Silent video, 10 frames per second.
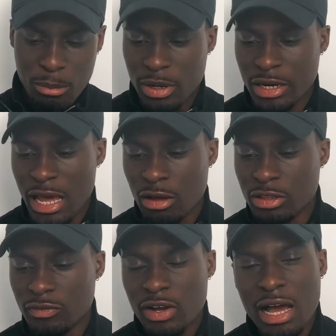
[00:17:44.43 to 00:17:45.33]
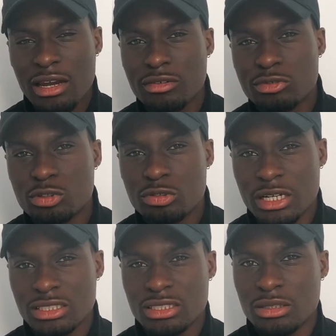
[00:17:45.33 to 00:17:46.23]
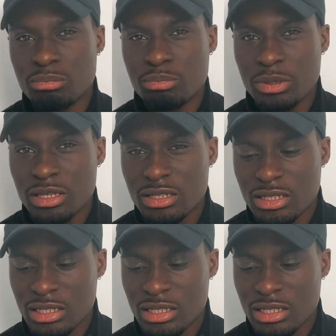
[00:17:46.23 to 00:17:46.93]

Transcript: But now they've kind of stretched a bit,